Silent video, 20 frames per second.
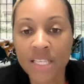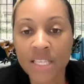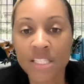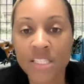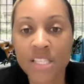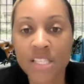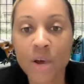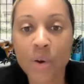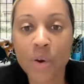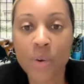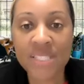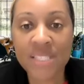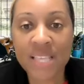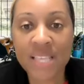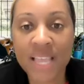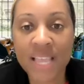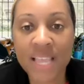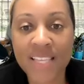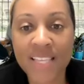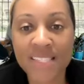So it
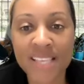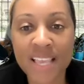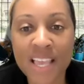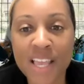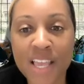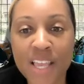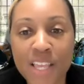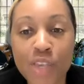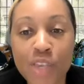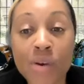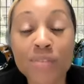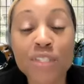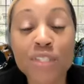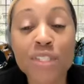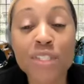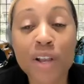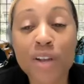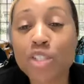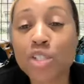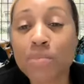says, You have
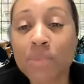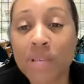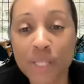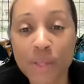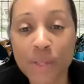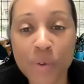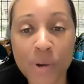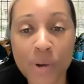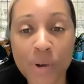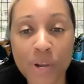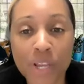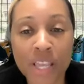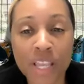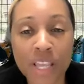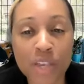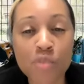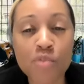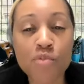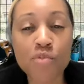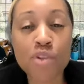searched me, Lord.
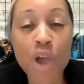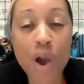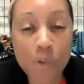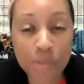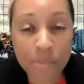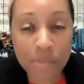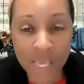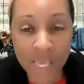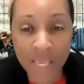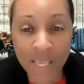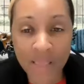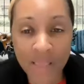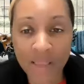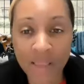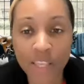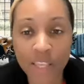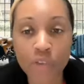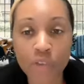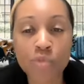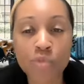You know me.
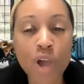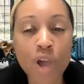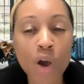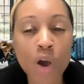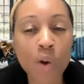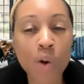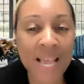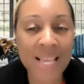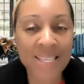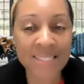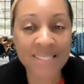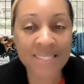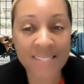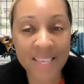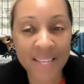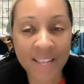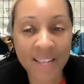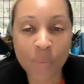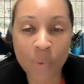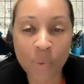You know when I
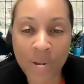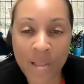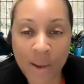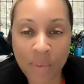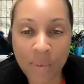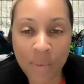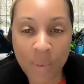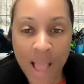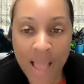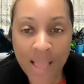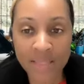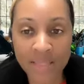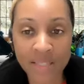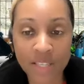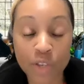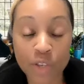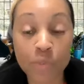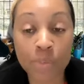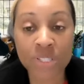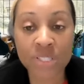sit and when I rise.
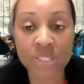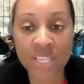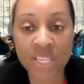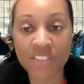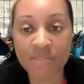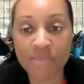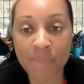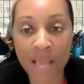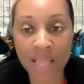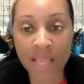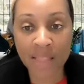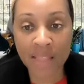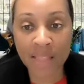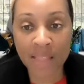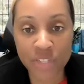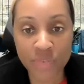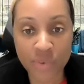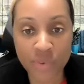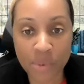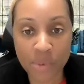You perceive my
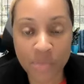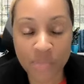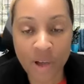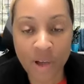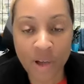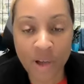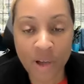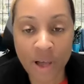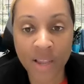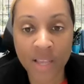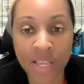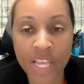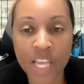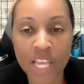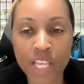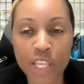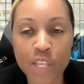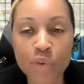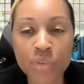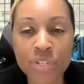thoughts from afar.
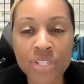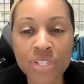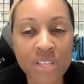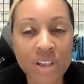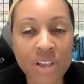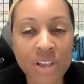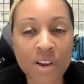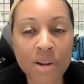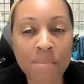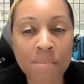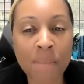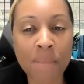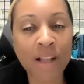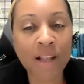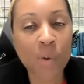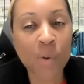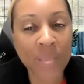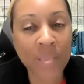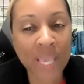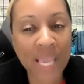You discern my
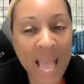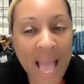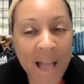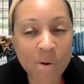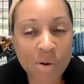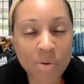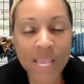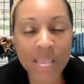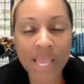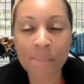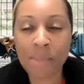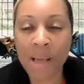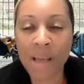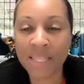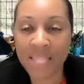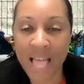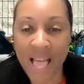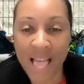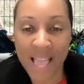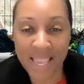going out and my
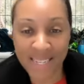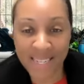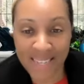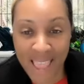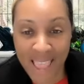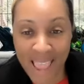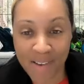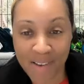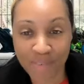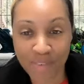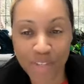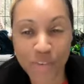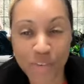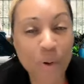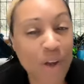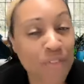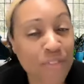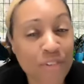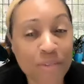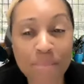lying down. You
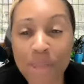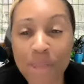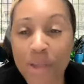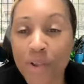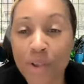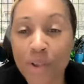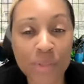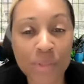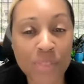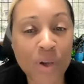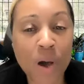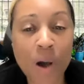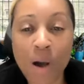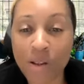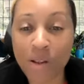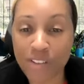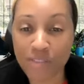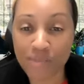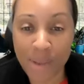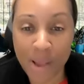are familiar with
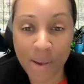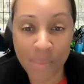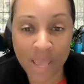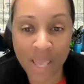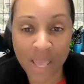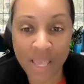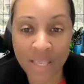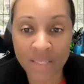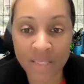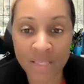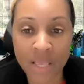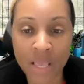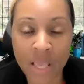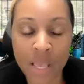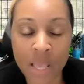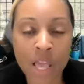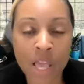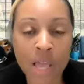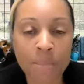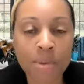all of my ways.
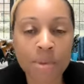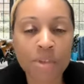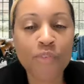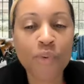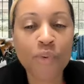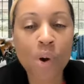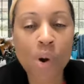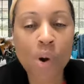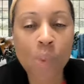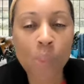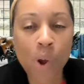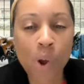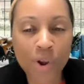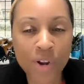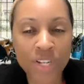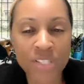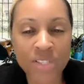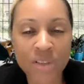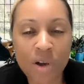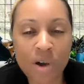Before a
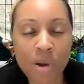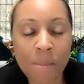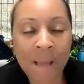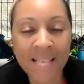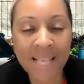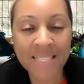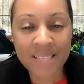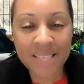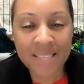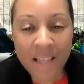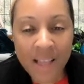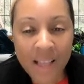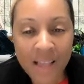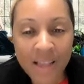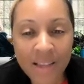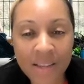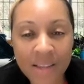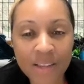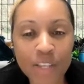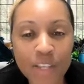word is on my
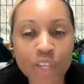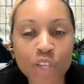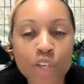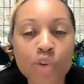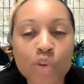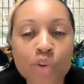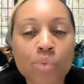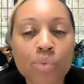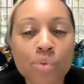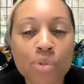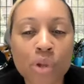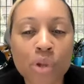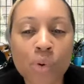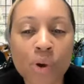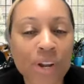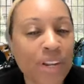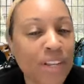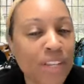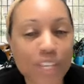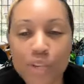tongue, you,
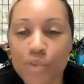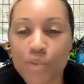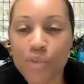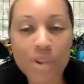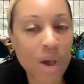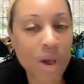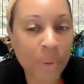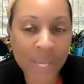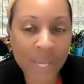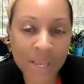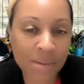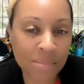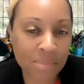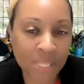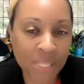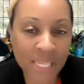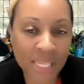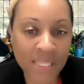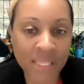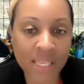Lord, you know it
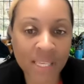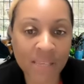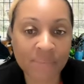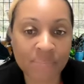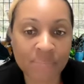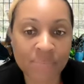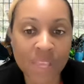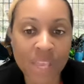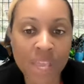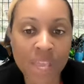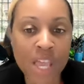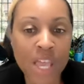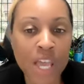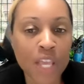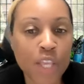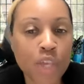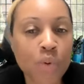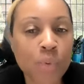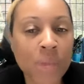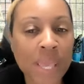completely.
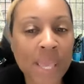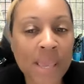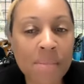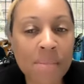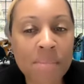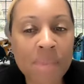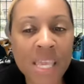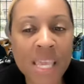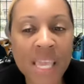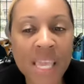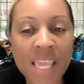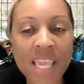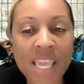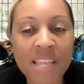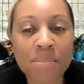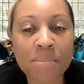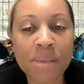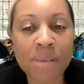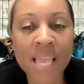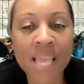You hem me
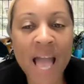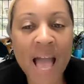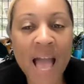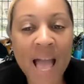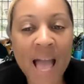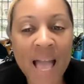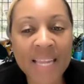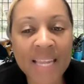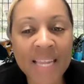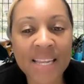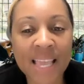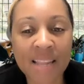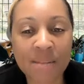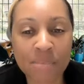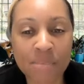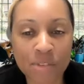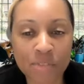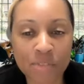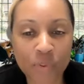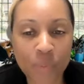in behind and
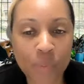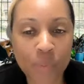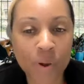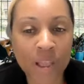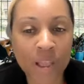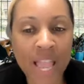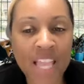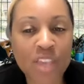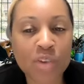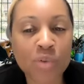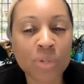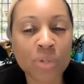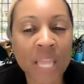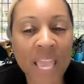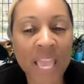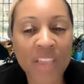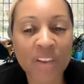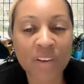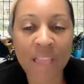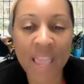before, and you
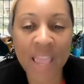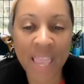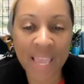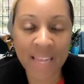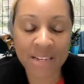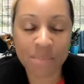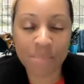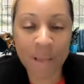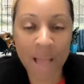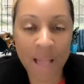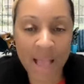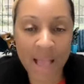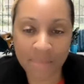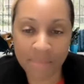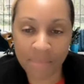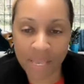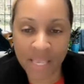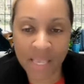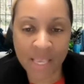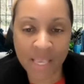lay your hand upon
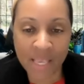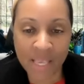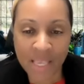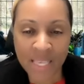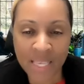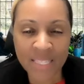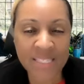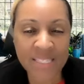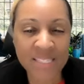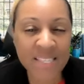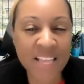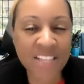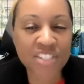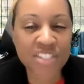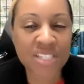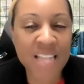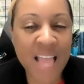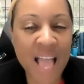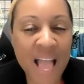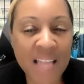me.
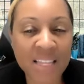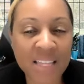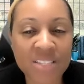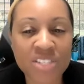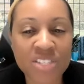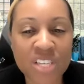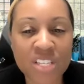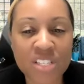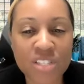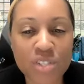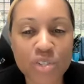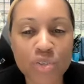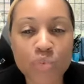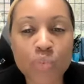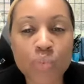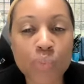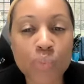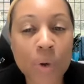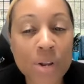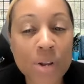Such knowledge is too
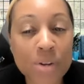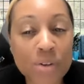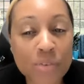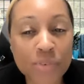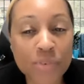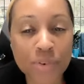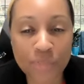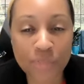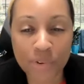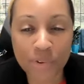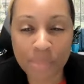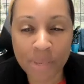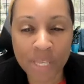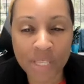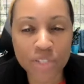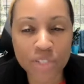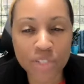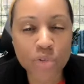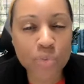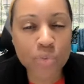wonderful for
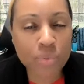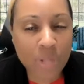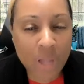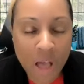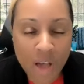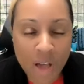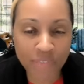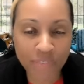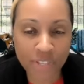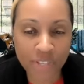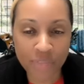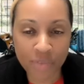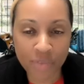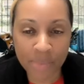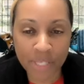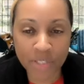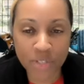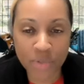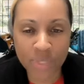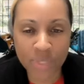me, too lofty for
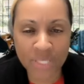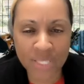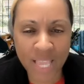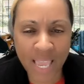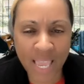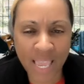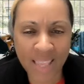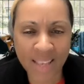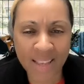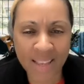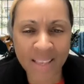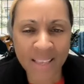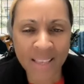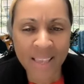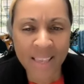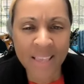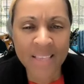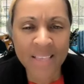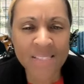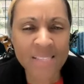me to attain.
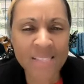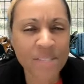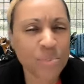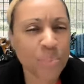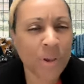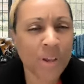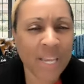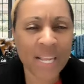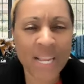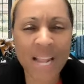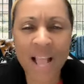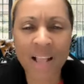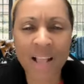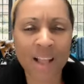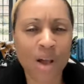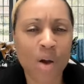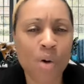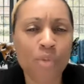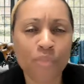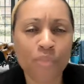It says, Where can I
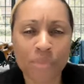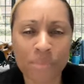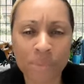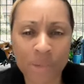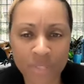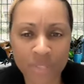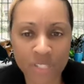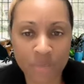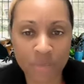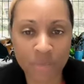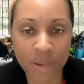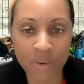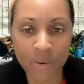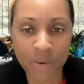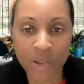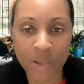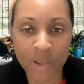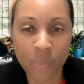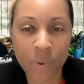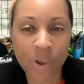go from your
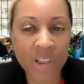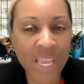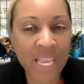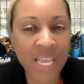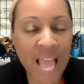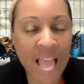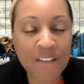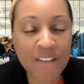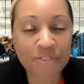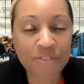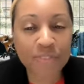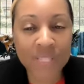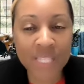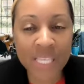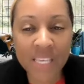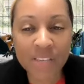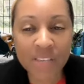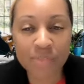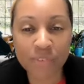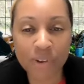spirit? Where can I
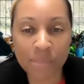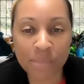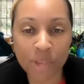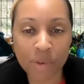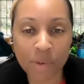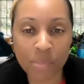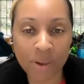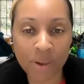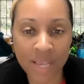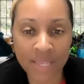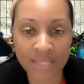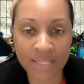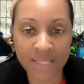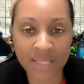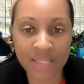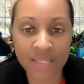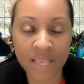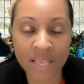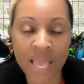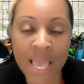flee from your
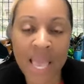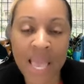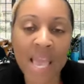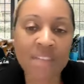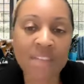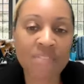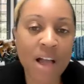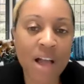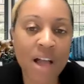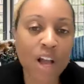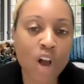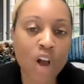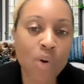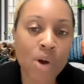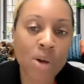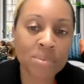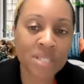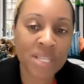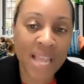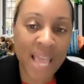presence? If I go
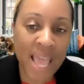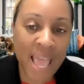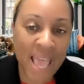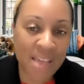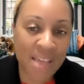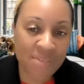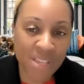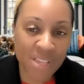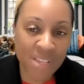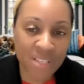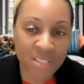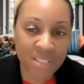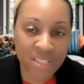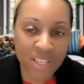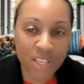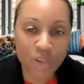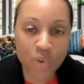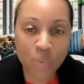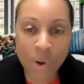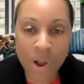up to the heavens,
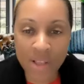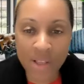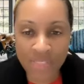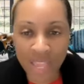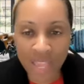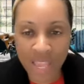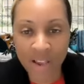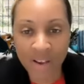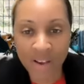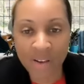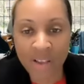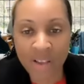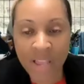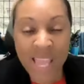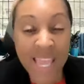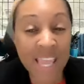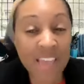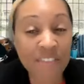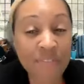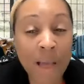you are there.
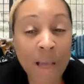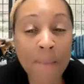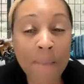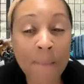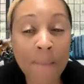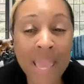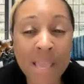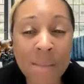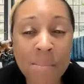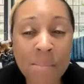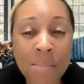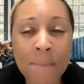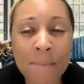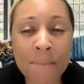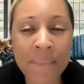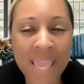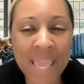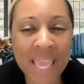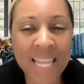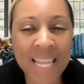If I make my
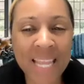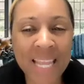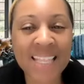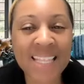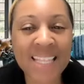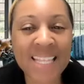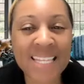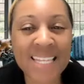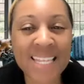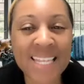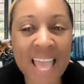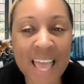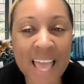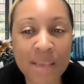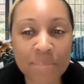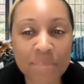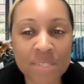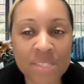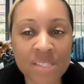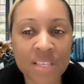bed in the
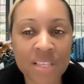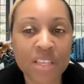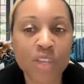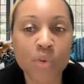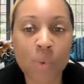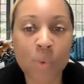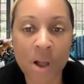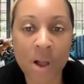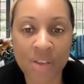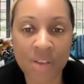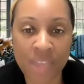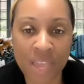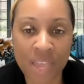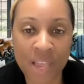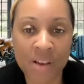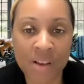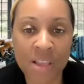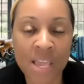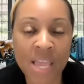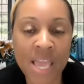depths, you are
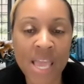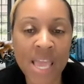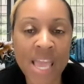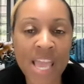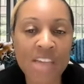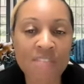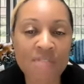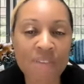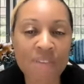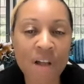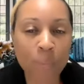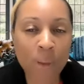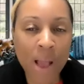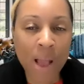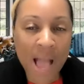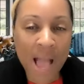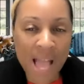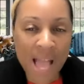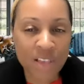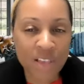there. If I
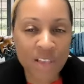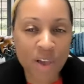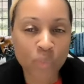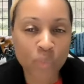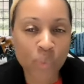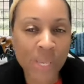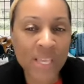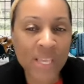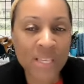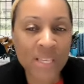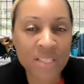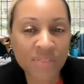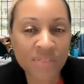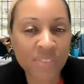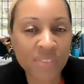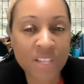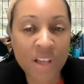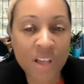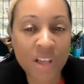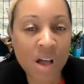rise on wings of the
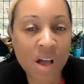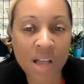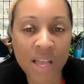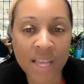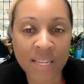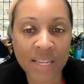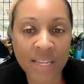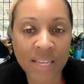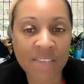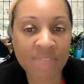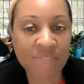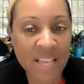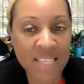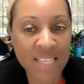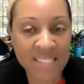dawn, if I